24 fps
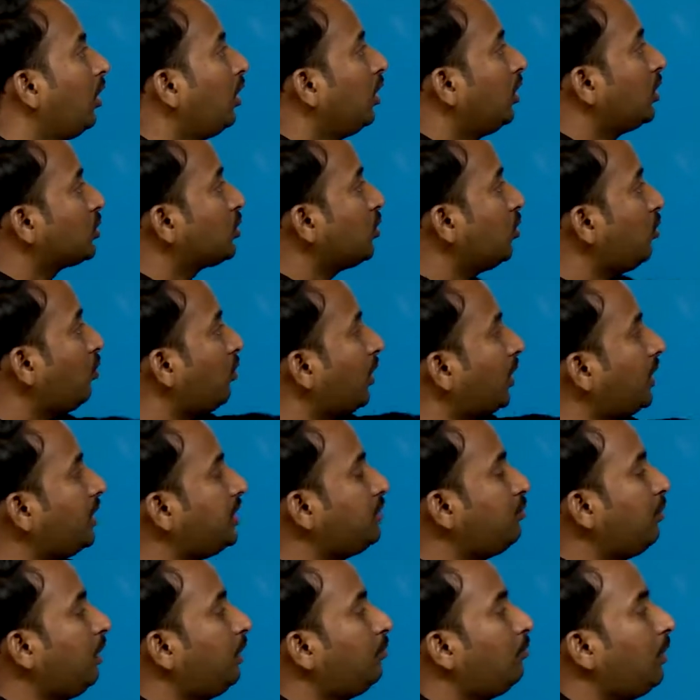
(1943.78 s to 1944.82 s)
So what is
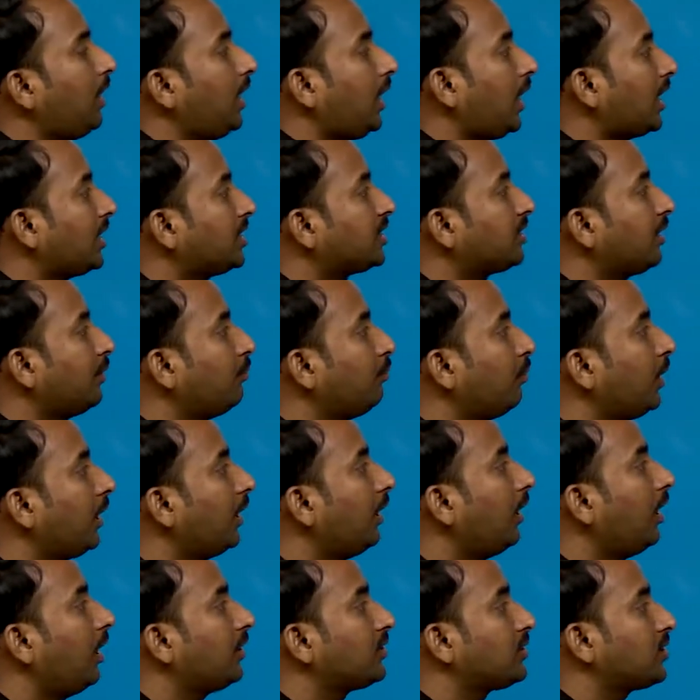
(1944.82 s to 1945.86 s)
meant by Heisenberg
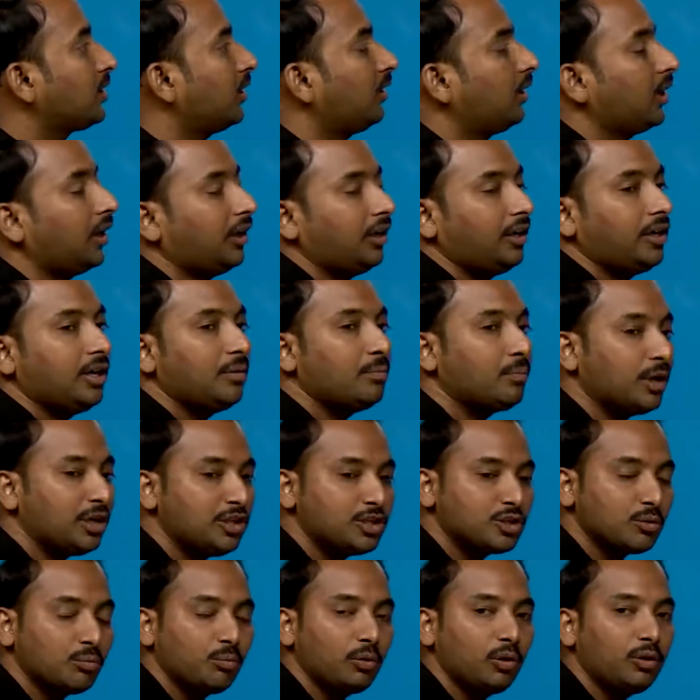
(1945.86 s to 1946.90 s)
uncertainty
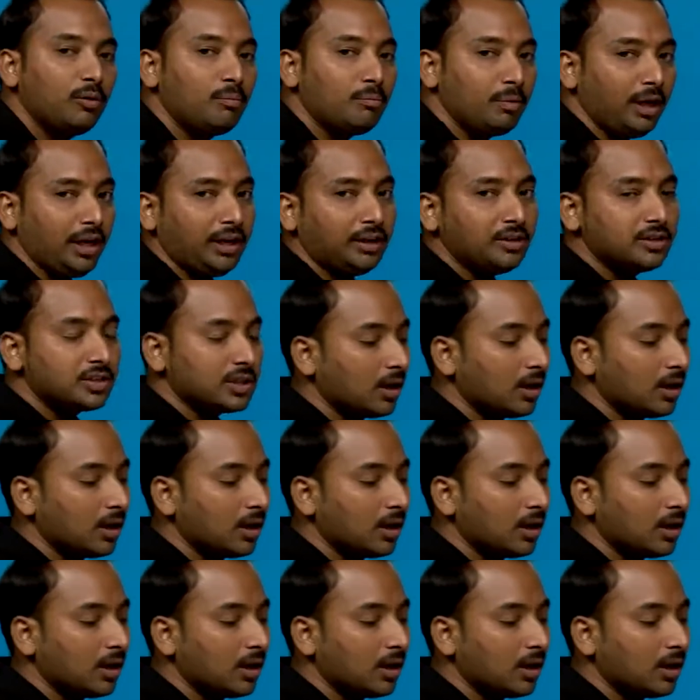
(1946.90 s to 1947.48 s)
principle means